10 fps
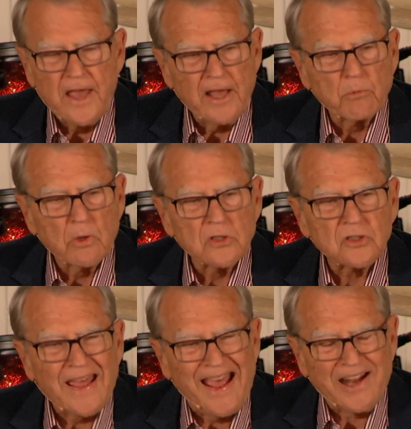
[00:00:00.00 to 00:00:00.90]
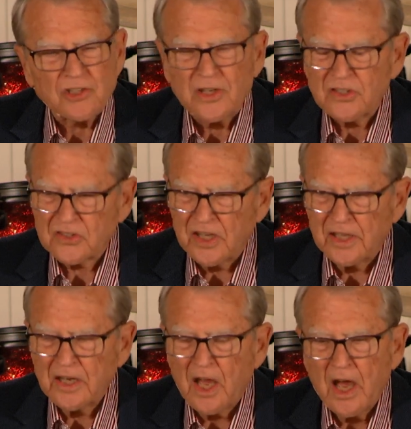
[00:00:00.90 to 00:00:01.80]
Edwards actually
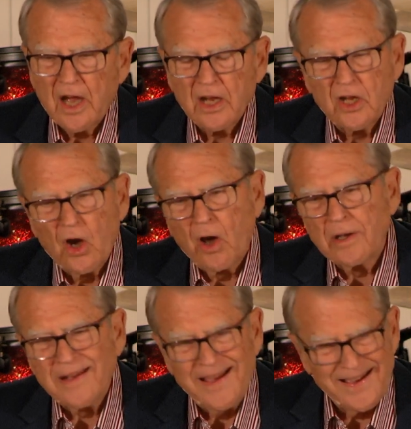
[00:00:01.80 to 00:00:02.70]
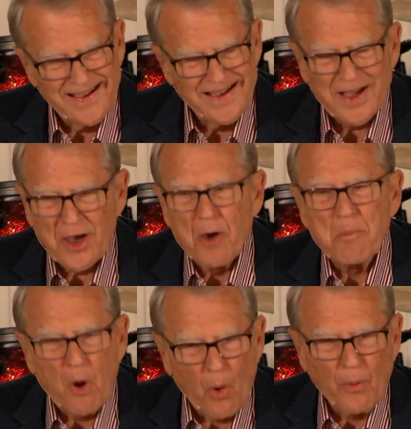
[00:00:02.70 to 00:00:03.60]
said, God
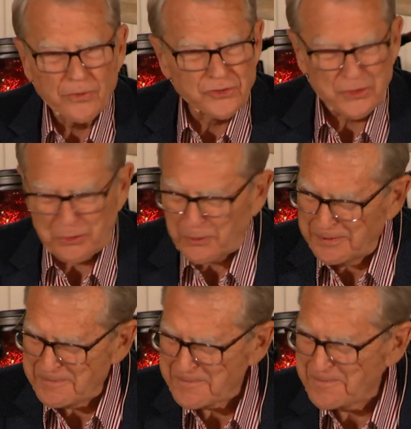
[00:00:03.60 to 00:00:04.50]
abhors you